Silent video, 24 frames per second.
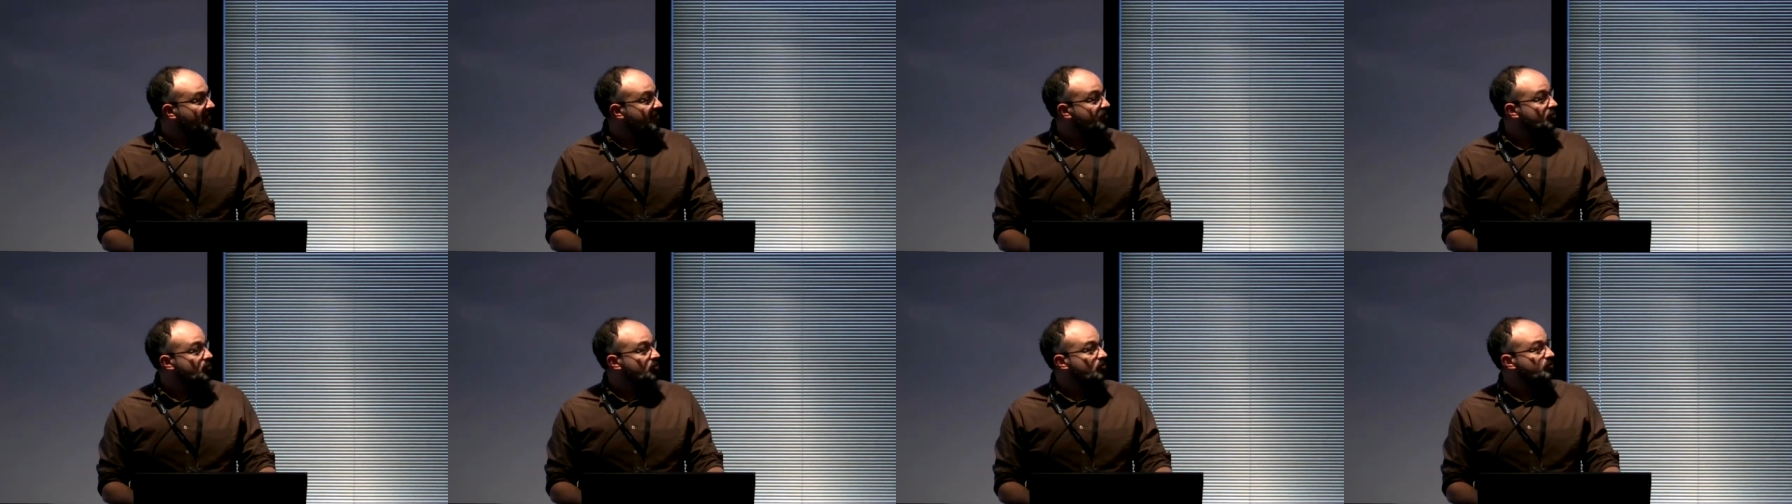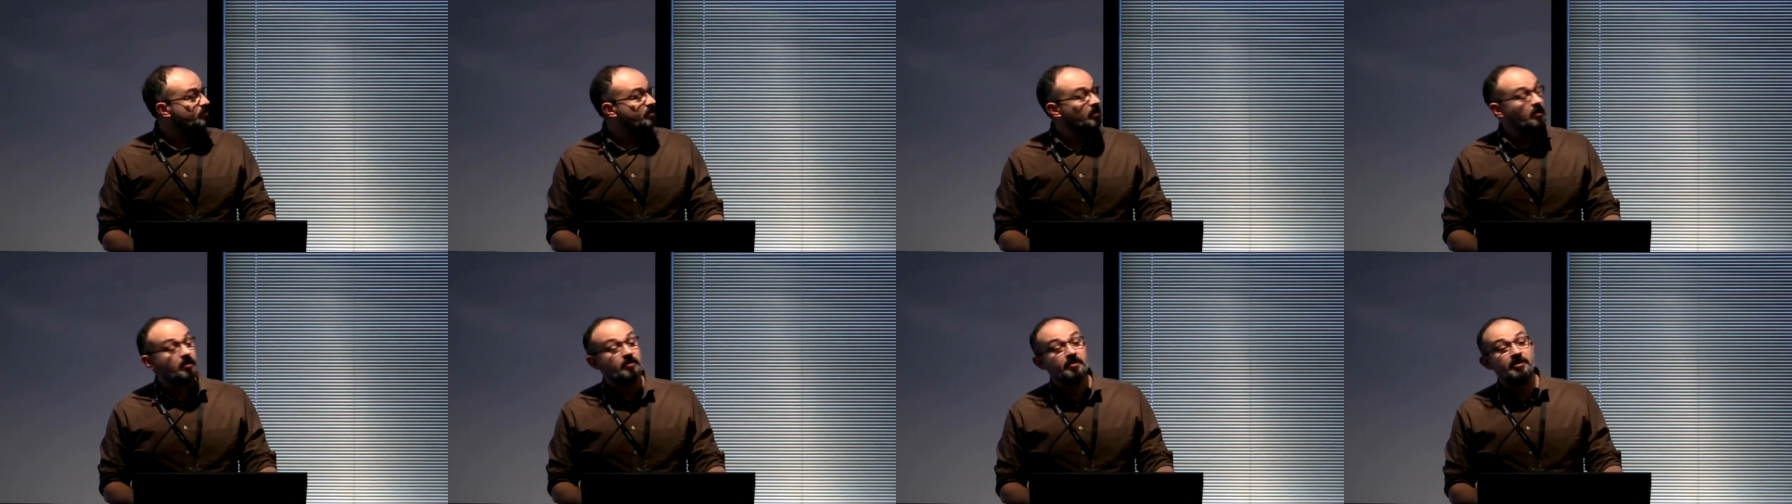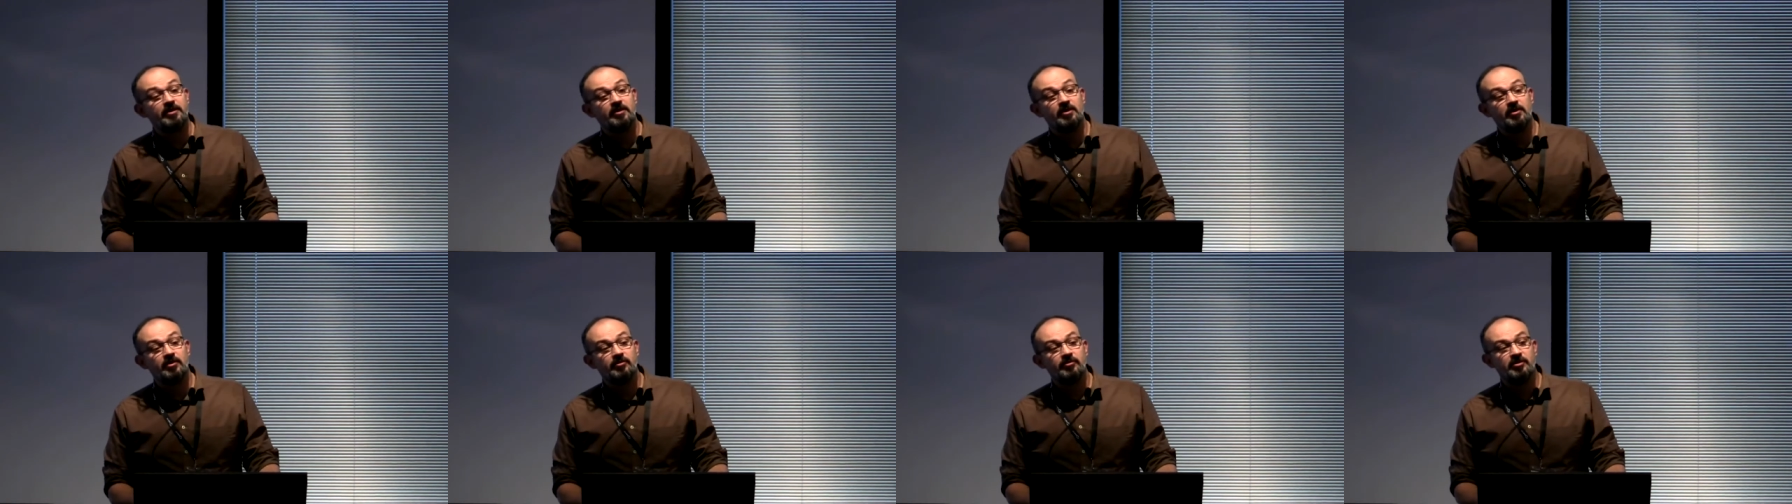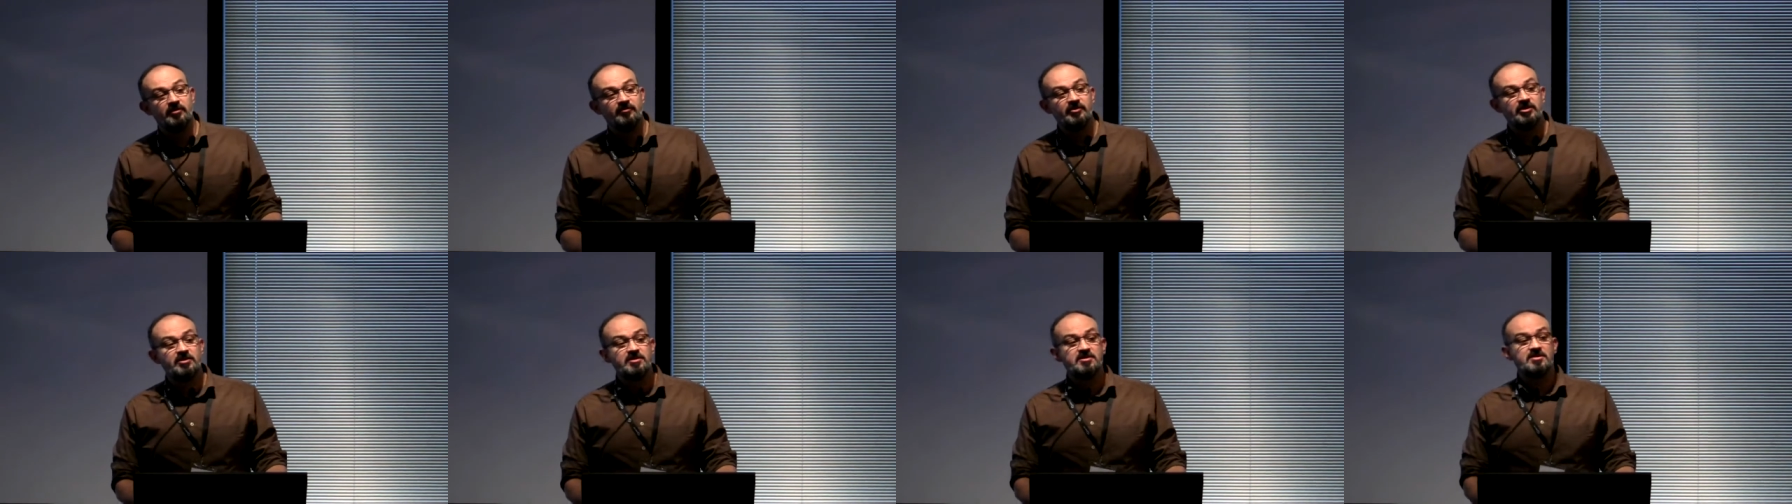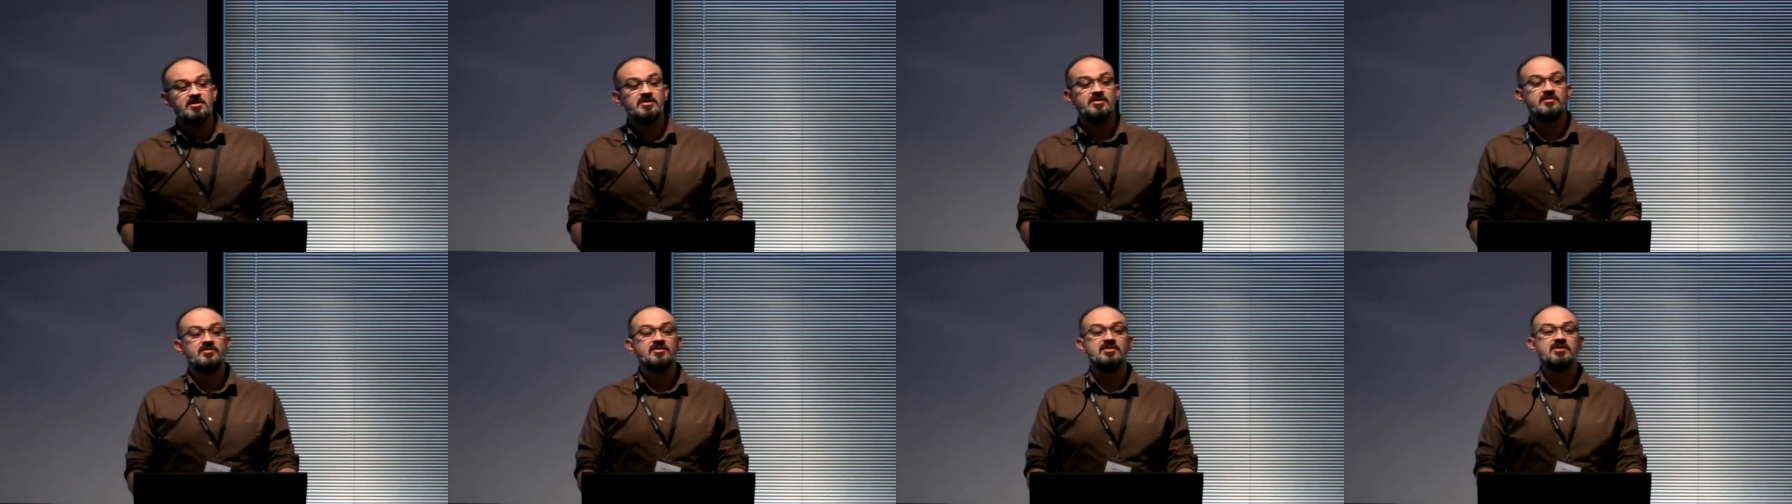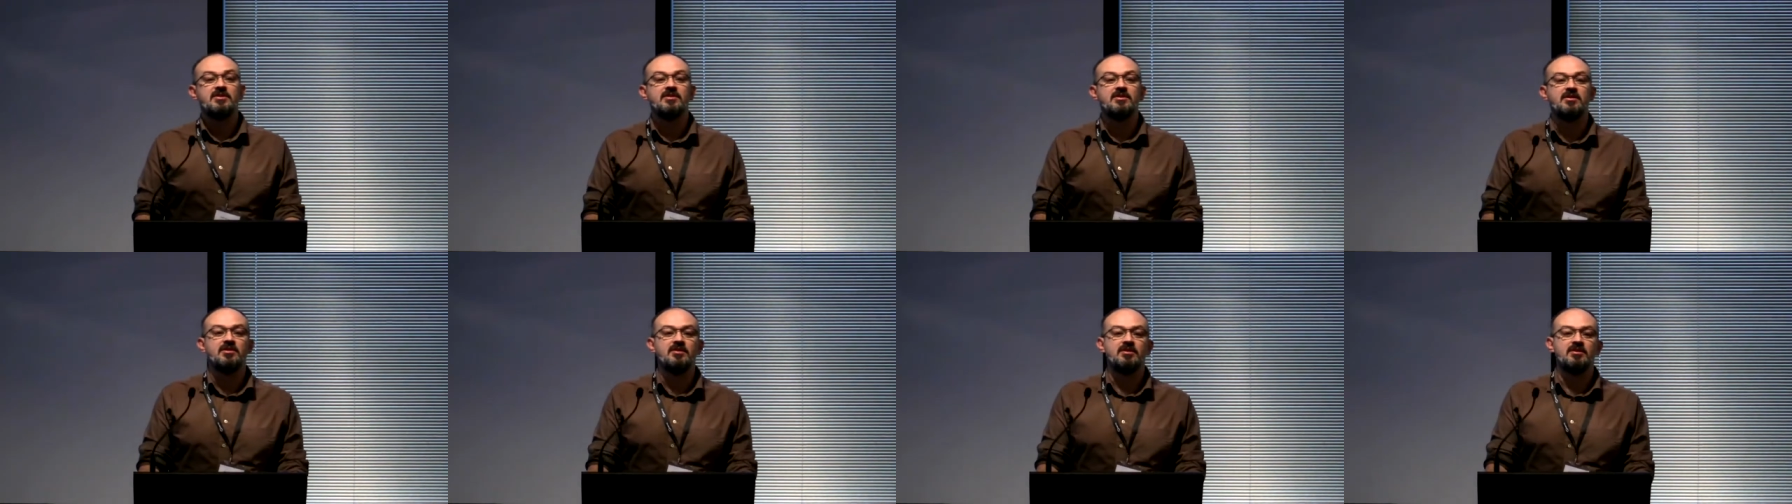as you probably know, University of
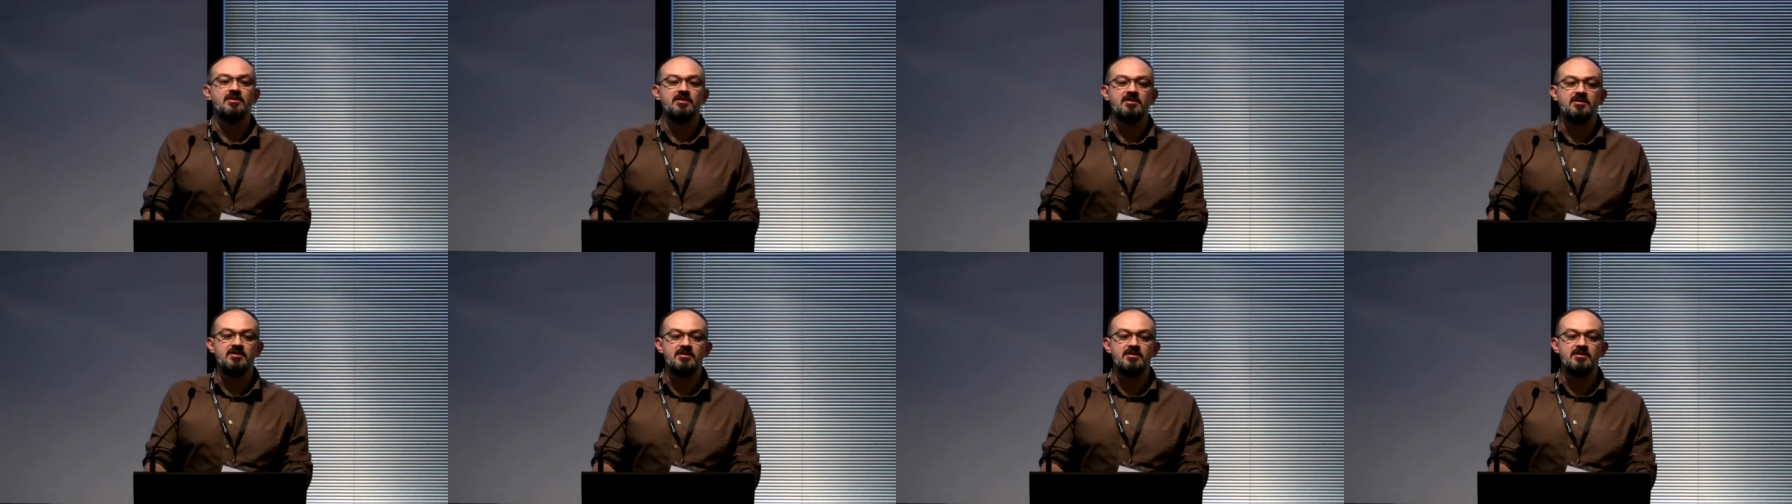Sydney